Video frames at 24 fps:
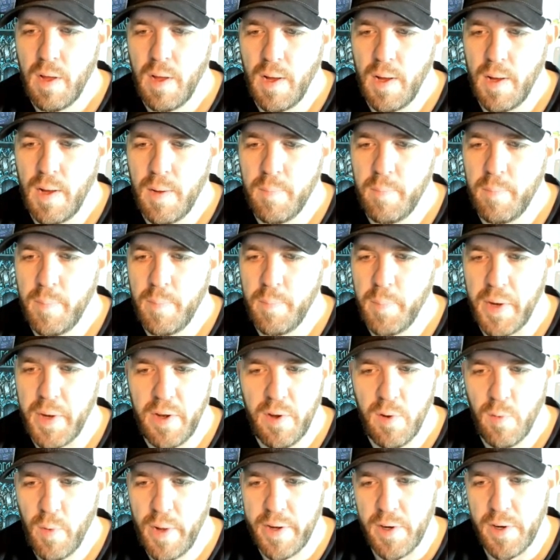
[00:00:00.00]
But
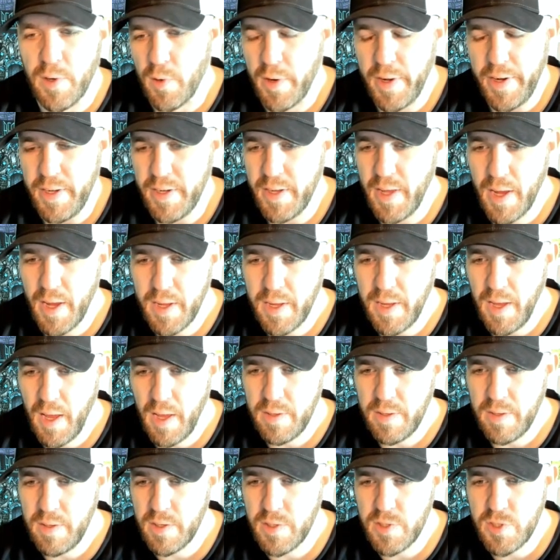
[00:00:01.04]
in a red or green deck,
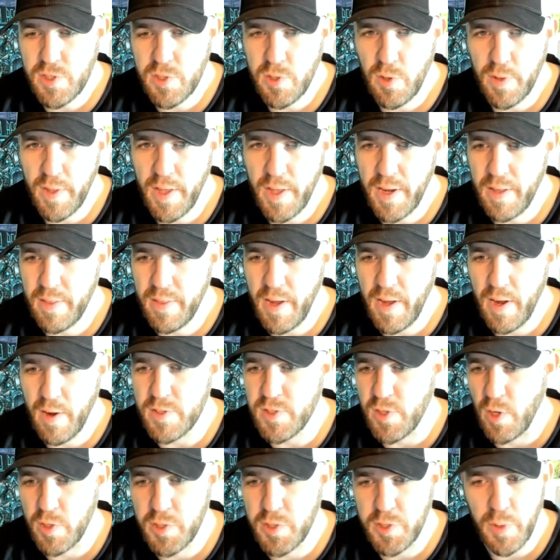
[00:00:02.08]
yeah, you could just throw that in there.
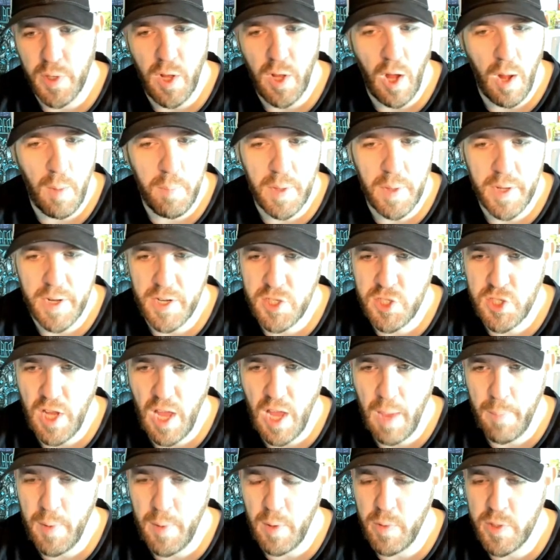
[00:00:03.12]
It's also a goblin and a
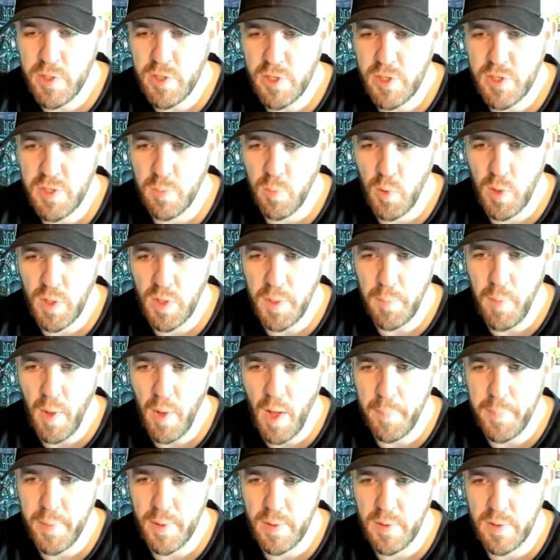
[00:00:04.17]
shaman, which are some really
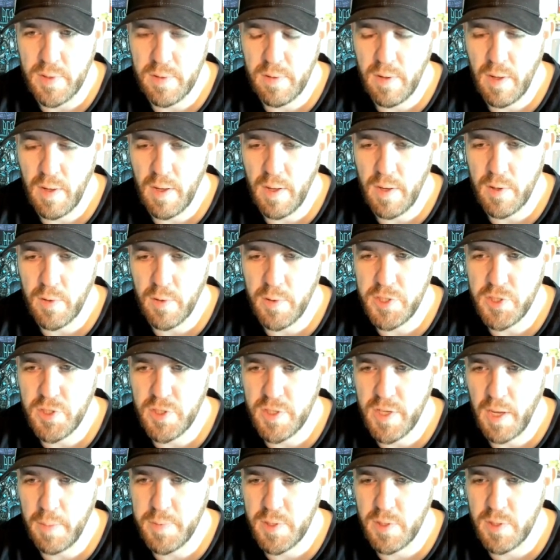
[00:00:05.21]
popular creature
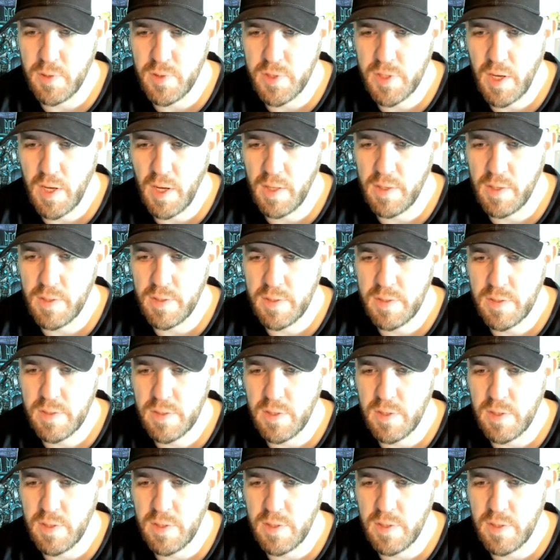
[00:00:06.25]
types in those colors.